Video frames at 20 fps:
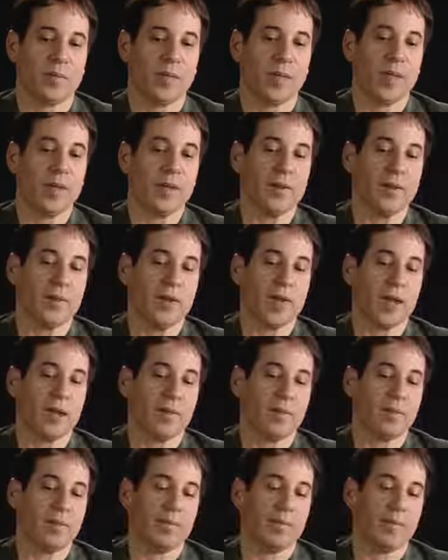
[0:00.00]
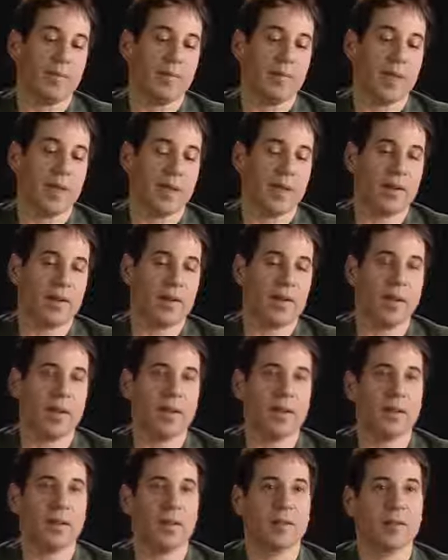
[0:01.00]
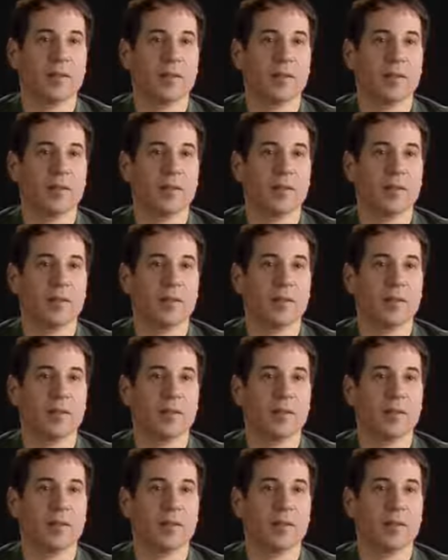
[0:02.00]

players got better, and